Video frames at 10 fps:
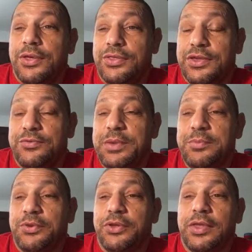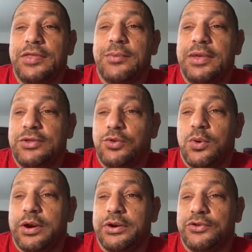these people to let them
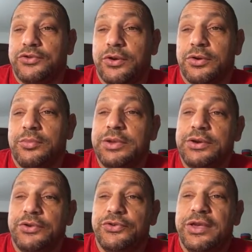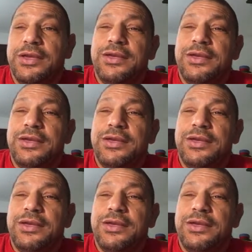into our inner circle, because